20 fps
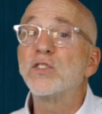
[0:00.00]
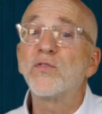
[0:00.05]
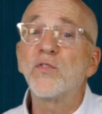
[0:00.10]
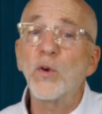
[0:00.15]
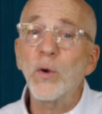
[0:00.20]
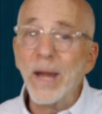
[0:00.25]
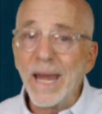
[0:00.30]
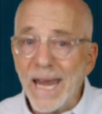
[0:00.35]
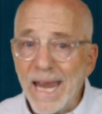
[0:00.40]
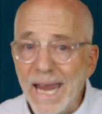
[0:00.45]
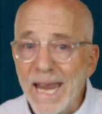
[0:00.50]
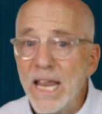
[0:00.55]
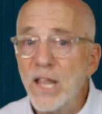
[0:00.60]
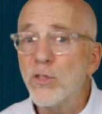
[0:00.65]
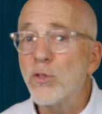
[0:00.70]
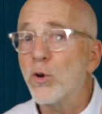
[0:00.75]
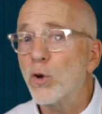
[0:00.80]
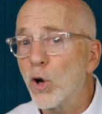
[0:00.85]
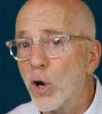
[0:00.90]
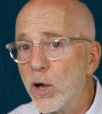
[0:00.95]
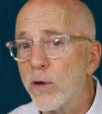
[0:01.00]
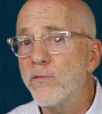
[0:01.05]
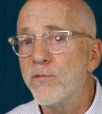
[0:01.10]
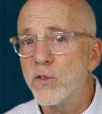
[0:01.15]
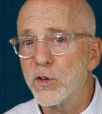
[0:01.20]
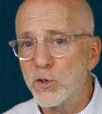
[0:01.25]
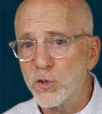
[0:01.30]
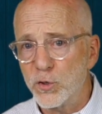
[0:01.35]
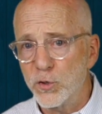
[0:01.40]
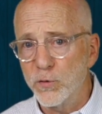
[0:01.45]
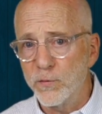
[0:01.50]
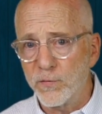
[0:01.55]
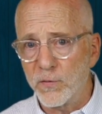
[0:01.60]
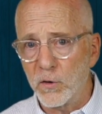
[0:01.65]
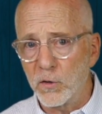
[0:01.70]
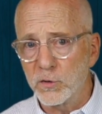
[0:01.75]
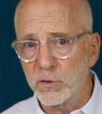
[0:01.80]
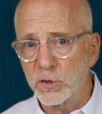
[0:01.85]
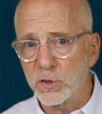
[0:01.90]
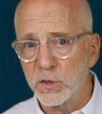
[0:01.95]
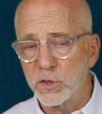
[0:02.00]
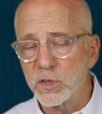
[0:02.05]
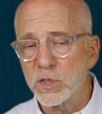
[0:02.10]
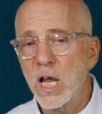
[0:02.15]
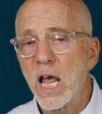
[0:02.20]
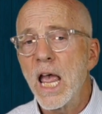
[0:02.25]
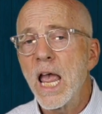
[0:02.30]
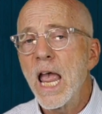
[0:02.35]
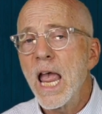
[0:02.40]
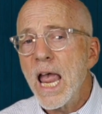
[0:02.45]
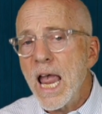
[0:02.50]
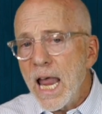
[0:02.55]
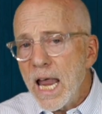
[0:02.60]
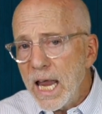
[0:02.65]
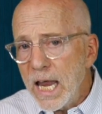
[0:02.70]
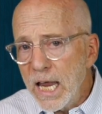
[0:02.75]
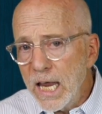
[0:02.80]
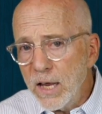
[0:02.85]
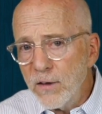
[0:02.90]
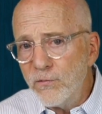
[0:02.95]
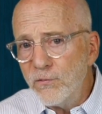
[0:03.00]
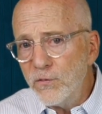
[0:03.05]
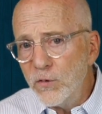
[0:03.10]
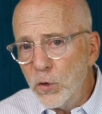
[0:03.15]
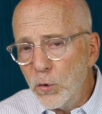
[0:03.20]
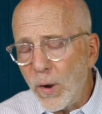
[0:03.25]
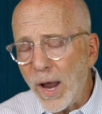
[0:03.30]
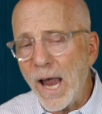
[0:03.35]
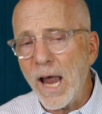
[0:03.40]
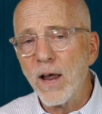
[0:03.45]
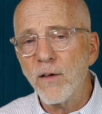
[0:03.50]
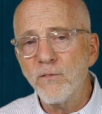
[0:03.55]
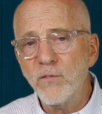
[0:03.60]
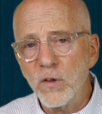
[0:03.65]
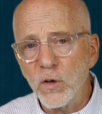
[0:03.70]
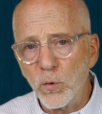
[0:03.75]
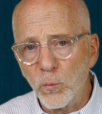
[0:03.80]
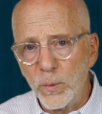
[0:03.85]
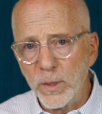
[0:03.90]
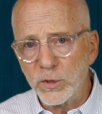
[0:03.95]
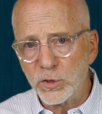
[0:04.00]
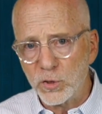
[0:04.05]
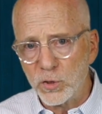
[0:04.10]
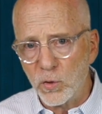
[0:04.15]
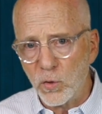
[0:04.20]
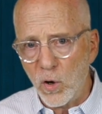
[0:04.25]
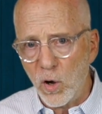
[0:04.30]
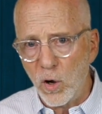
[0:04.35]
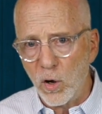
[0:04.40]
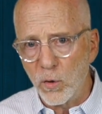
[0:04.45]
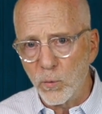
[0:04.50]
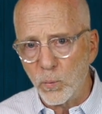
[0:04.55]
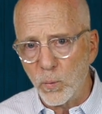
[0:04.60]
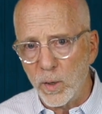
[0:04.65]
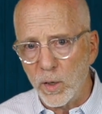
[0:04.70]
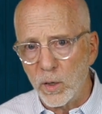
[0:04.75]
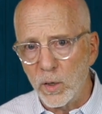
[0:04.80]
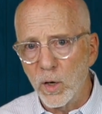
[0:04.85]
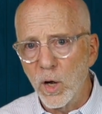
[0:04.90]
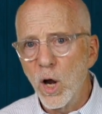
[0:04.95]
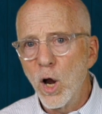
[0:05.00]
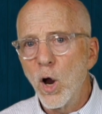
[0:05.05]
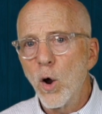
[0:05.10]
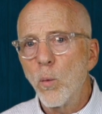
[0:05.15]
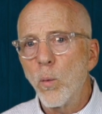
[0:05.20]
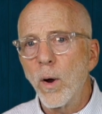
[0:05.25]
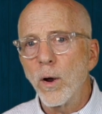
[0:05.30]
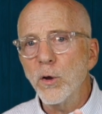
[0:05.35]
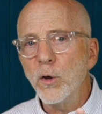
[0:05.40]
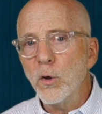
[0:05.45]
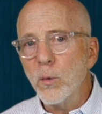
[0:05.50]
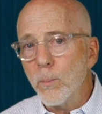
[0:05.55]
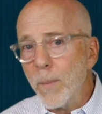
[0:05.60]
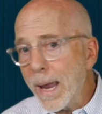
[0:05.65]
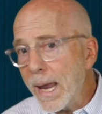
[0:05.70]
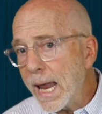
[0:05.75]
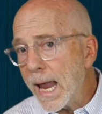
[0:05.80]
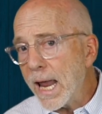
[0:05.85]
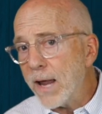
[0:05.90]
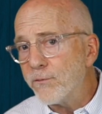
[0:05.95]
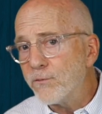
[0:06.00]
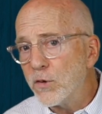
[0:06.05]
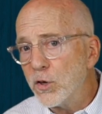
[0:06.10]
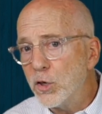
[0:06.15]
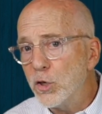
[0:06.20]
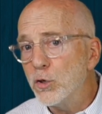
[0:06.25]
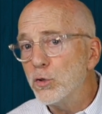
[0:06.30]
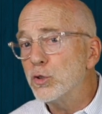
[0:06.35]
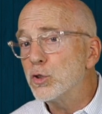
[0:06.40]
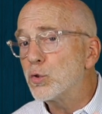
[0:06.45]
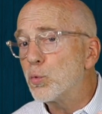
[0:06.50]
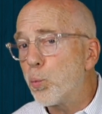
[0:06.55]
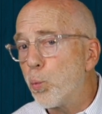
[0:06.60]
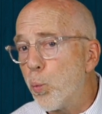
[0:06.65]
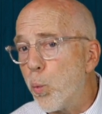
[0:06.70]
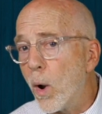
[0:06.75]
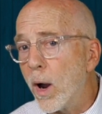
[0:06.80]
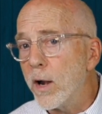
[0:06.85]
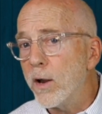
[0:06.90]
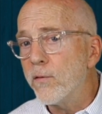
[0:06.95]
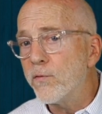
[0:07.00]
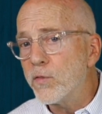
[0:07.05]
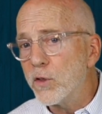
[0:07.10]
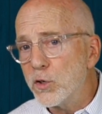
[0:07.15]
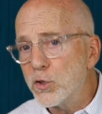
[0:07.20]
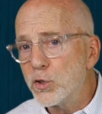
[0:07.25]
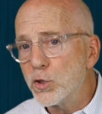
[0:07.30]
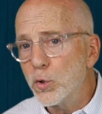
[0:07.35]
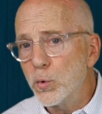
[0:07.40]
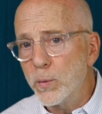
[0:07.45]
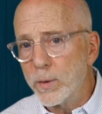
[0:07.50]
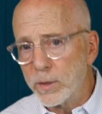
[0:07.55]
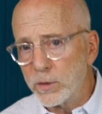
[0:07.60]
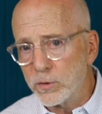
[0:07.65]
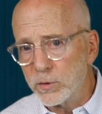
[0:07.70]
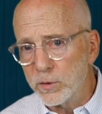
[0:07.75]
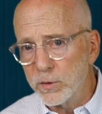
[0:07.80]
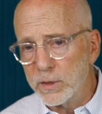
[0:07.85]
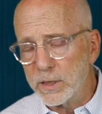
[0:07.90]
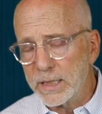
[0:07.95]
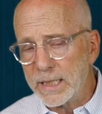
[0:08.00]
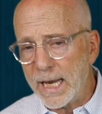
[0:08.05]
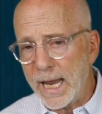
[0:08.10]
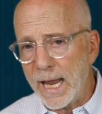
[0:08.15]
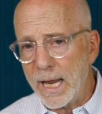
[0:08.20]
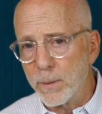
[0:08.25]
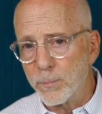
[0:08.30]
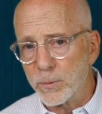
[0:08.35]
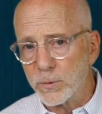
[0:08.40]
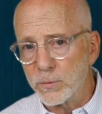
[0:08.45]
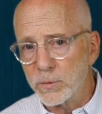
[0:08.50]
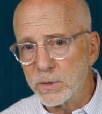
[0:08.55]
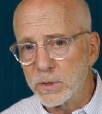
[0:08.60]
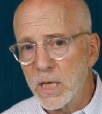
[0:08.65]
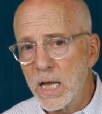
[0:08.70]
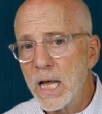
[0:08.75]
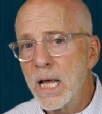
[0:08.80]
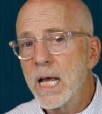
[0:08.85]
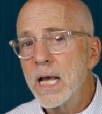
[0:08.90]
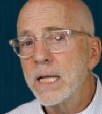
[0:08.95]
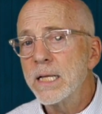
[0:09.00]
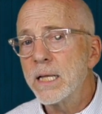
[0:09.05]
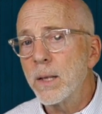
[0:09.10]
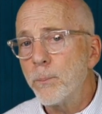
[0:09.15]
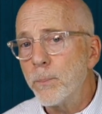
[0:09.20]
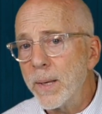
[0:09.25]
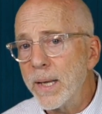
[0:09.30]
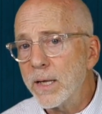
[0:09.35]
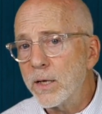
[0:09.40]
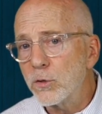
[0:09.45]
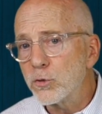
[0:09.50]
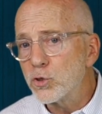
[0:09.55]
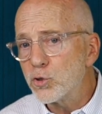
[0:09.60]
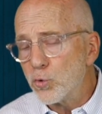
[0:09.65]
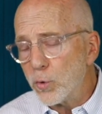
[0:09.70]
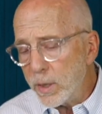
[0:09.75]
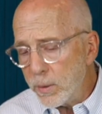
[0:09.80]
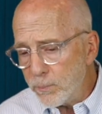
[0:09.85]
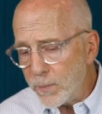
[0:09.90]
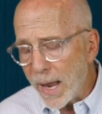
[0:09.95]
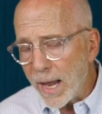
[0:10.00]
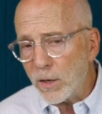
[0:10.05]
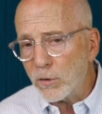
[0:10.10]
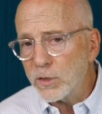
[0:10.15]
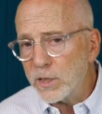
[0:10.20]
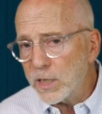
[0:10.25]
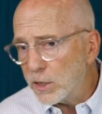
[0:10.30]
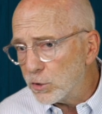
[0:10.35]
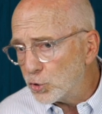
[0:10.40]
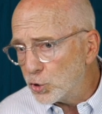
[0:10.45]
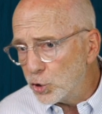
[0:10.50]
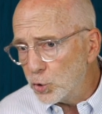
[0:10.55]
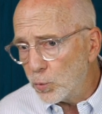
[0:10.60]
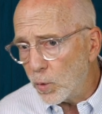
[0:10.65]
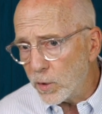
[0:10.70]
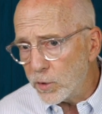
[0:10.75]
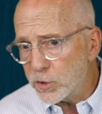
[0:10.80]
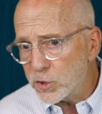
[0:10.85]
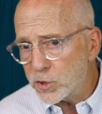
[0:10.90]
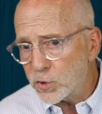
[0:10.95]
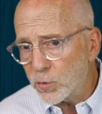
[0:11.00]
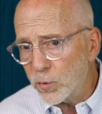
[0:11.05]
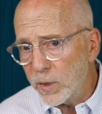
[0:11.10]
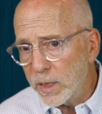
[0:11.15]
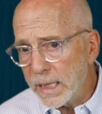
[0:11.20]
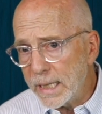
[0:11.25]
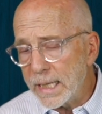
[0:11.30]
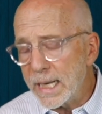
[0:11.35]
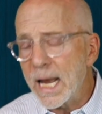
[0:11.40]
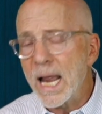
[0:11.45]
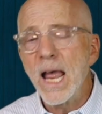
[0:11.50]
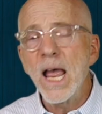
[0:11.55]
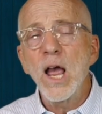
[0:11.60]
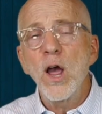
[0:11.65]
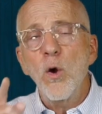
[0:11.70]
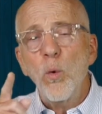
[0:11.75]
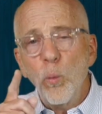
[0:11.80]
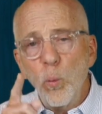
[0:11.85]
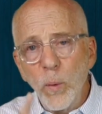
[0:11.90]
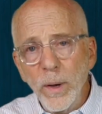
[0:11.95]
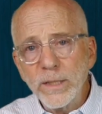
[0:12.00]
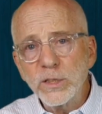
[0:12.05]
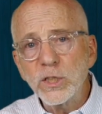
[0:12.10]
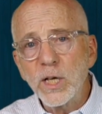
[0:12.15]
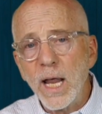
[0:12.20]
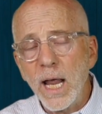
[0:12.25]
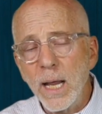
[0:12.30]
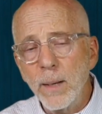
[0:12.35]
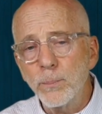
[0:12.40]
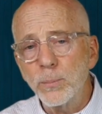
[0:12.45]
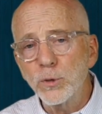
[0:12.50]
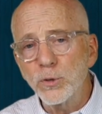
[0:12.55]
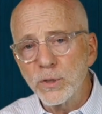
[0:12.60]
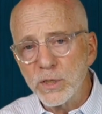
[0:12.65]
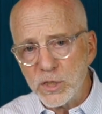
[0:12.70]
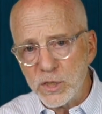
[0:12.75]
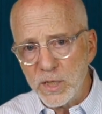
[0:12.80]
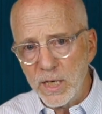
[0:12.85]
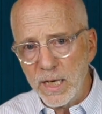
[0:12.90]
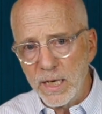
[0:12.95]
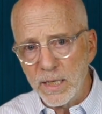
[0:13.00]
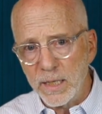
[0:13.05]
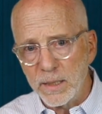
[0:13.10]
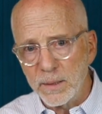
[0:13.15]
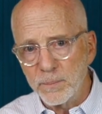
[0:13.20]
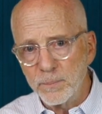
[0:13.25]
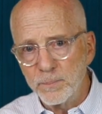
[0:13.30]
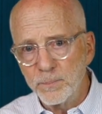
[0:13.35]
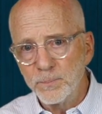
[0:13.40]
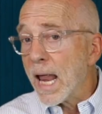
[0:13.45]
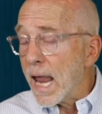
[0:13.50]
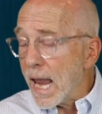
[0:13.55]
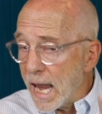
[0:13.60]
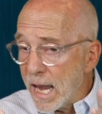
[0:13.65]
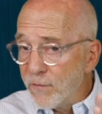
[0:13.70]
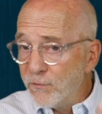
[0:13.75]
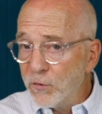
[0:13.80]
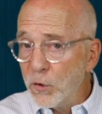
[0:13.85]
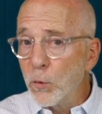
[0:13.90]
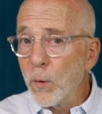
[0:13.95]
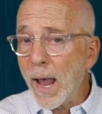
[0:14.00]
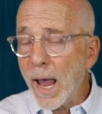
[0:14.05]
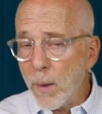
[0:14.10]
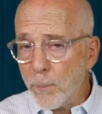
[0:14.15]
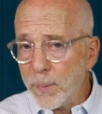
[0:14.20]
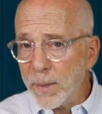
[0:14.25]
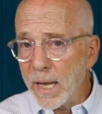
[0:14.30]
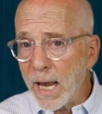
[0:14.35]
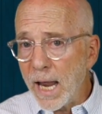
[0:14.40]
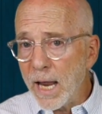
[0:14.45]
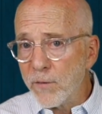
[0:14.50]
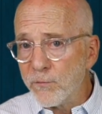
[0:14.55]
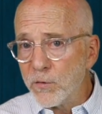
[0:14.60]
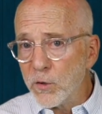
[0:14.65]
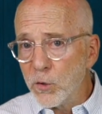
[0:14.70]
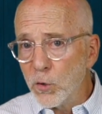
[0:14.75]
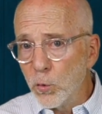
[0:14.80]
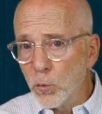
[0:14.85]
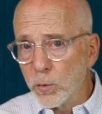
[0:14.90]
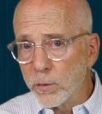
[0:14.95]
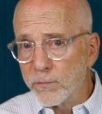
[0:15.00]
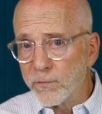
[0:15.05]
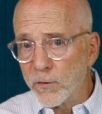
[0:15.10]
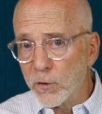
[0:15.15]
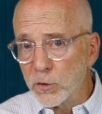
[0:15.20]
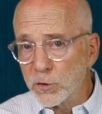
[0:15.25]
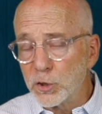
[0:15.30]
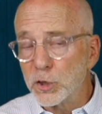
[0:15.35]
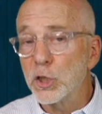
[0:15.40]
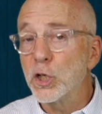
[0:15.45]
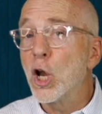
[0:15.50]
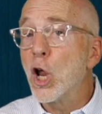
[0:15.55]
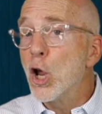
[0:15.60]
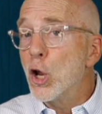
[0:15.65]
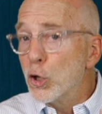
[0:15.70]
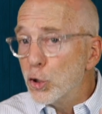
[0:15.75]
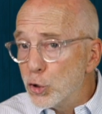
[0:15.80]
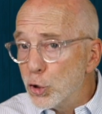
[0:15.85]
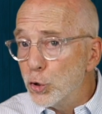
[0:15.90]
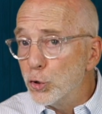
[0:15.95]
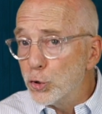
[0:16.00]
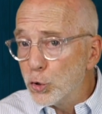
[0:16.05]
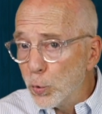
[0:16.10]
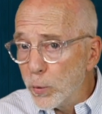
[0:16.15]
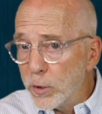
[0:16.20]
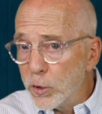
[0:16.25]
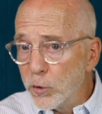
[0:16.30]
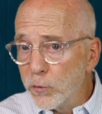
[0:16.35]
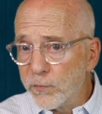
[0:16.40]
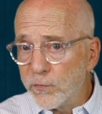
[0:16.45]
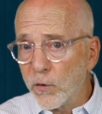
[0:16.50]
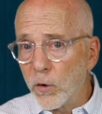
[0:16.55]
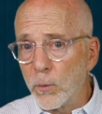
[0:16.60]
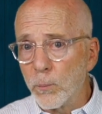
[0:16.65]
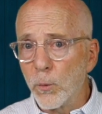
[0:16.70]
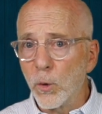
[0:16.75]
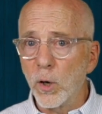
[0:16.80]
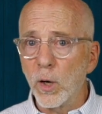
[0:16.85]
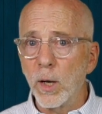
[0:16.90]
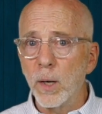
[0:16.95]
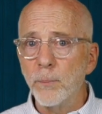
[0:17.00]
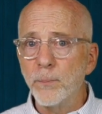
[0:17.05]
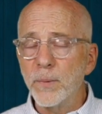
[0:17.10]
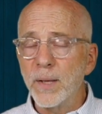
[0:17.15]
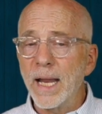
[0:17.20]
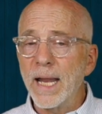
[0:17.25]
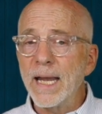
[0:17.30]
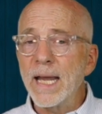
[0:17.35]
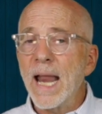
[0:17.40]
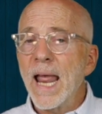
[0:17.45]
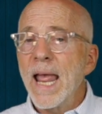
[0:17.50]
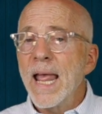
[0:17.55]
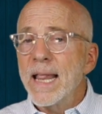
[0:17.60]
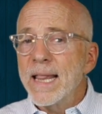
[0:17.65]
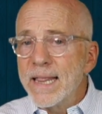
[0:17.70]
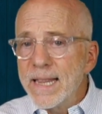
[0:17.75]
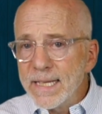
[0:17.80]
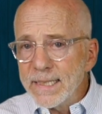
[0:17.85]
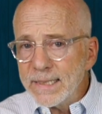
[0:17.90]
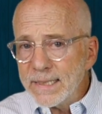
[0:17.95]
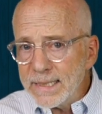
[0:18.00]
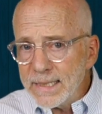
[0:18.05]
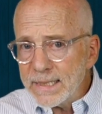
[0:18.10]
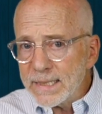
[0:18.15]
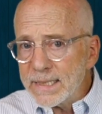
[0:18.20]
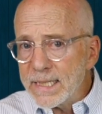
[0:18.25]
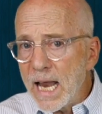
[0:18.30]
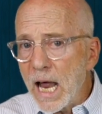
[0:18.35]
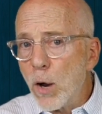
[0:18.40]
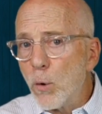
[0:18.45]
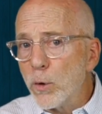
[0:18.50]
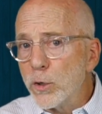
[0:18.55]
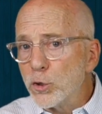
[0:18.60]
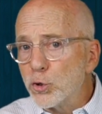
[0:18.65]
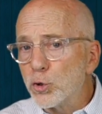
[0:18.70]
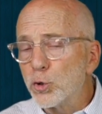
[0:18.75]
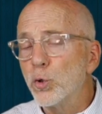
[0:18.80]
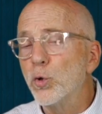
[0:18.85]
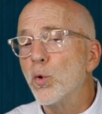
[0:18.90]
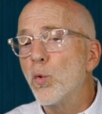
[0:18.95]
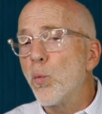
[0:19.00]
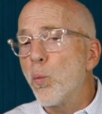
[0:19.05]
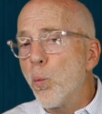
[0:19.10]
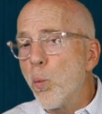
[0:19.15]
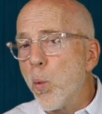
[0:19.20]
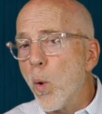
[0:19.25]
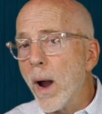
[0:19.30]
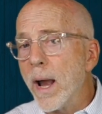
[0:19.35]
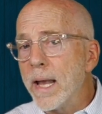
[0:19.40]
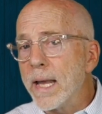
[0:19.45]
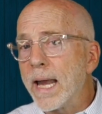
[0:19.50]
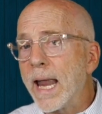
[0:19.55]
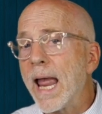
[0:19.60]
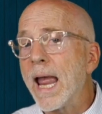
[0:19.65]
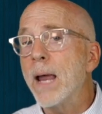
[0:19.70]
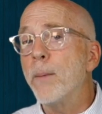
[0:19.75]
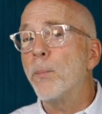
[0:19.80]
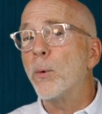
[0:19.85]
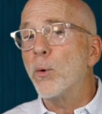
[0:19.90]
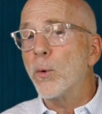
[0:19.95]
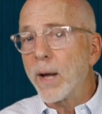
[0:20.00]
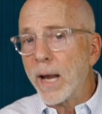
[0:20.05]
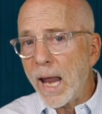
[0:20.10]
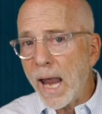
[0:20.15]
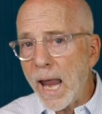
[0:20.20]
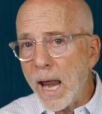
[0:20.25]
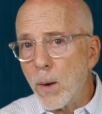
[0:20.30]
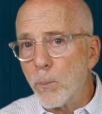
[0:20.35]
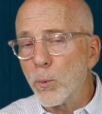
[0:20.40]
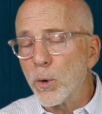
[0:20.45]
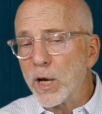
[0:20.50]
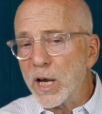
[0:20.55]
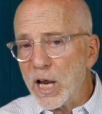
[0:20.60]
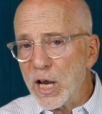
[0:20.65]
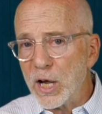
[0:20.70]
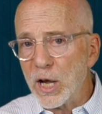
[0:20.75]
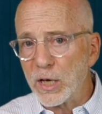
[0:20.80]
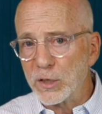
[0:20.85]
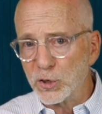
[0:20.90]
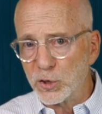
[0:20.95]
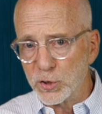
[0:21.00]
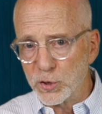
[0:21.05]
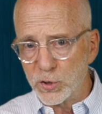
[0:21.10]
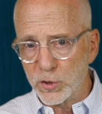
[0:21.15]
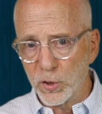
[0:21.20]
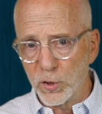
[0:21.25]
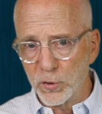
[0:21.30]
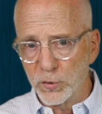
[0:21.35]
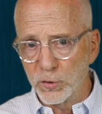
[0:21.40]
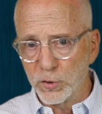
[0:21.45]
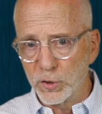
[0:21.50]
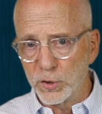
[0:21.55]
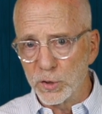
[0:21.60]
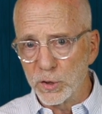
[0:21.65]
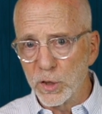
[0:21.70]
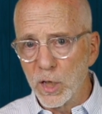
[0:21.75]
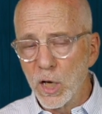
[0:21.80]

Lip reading: for either of the two versions. If you have the original hardware, while you may have to use one of the two included cables, the Pico Stream now tells you on the screen which cable is needed. If you happen to have the newer version, due to a new firmware update, this is now a true one-cable camera connection solution.